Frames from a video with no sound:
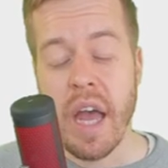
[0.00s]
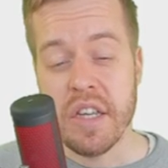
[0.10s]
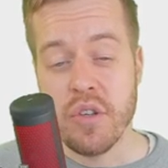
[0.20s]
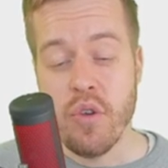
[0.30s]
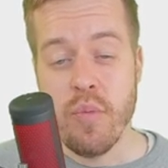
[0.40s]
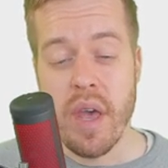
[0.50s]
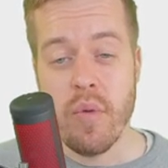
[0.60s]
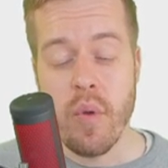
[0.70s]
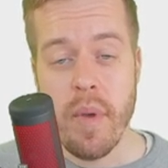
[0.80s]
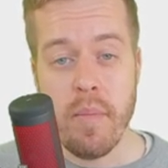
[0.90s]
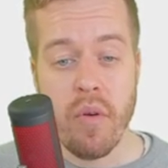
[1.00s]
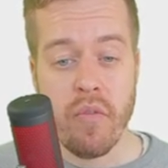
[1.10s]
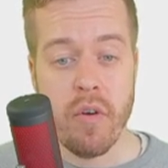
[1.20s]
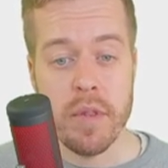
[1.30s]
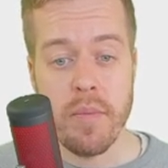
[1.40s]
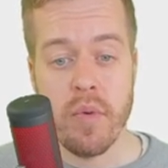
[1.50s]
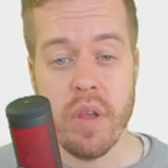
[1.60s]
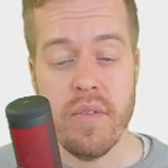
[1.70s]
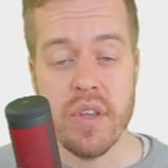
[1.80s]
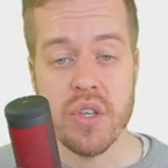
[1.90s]
As you may remember from the
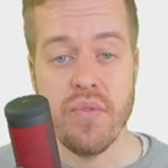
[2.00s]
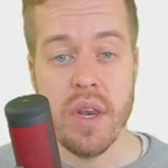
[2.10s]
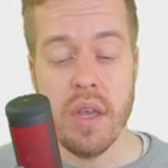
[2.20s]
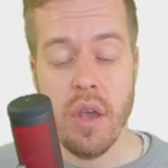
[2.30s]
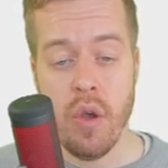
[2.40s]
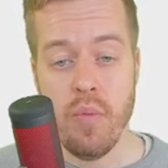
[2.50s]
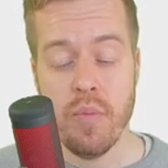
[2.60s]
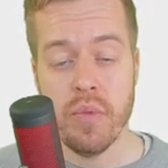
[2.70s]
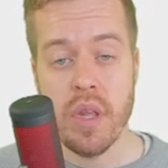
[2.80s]
previous video,